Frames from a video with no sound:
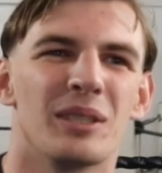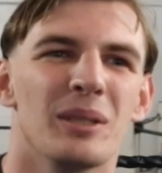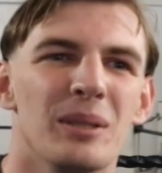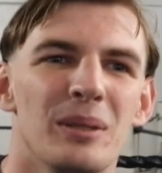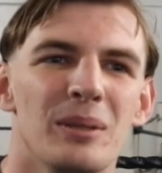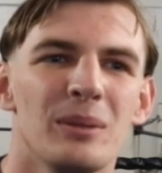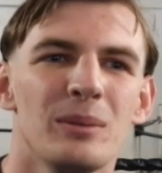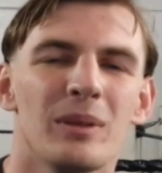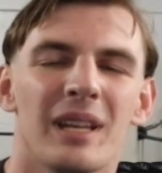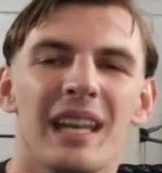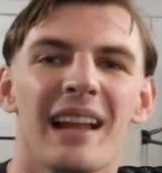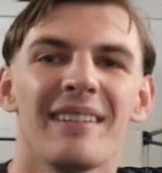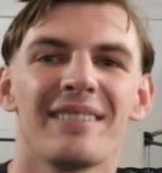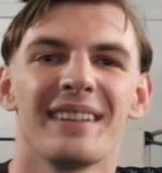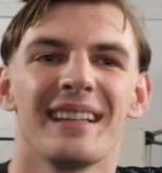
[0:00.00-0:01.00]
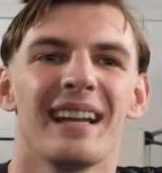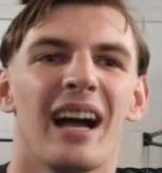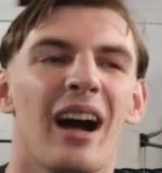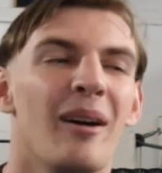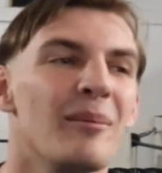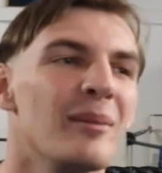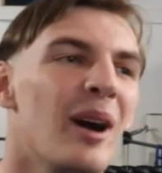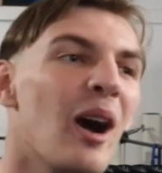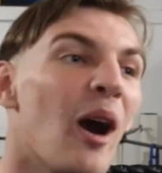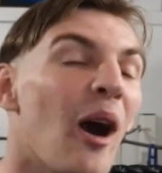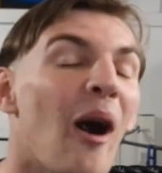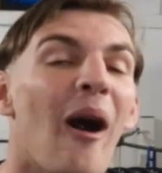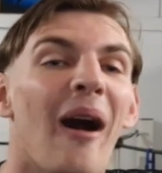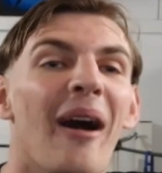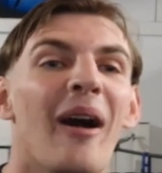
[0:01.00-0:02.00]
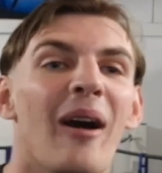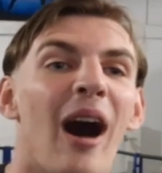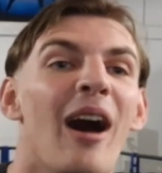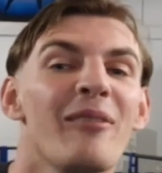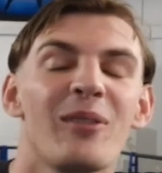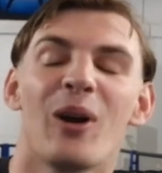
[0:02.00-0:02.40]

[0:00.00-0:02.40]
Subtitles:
Dude, love it. I've got